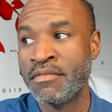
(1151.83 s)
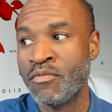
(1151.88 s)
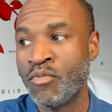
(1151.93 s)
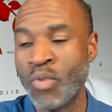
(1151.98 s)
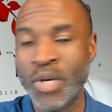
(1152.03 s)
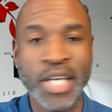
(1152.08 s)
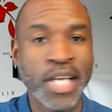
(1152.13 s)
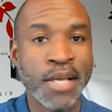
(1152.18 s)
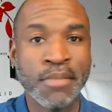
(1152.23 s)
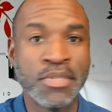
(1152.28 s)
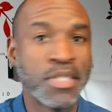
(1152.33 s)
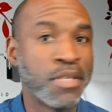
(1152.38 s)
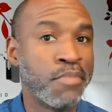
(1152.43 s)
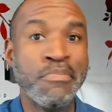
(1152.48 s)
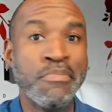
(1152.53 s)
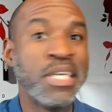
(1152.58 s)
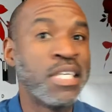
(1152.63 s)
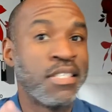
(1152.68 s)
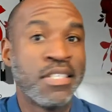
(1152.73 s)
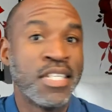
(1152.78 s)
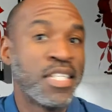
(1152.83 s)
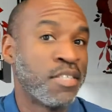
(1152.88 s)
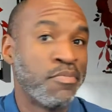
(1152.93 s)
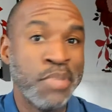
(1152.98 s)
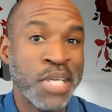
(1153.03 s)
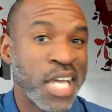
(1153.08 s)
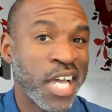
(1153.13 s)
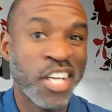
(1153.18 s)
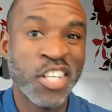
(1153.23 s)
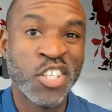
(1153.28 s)
when it comes to business,
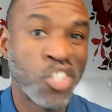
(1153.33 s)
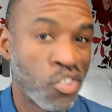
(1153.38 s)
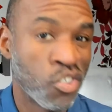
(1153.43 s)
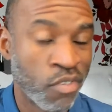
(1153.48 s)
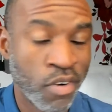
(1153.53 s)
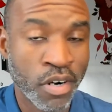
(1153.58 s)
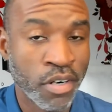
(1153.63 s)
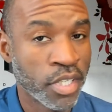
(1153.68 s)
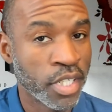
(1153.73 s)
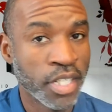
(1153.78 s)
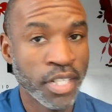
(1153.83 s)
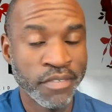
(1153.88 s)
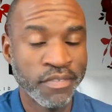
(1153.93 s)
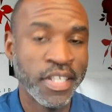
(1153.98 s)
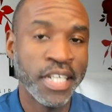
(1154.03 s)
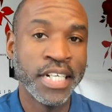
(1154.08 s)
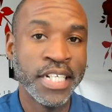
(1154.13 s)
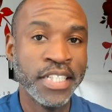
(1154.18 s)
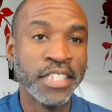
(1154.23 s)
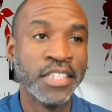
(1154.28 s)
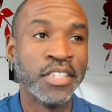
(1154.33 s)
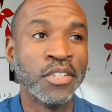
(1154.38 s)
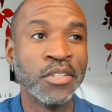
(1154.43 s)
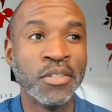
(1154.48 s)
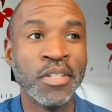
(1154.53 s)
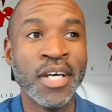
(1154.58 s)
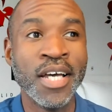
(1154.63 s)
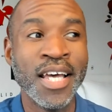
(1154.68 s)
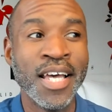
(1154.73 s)
be extroverted if they need to.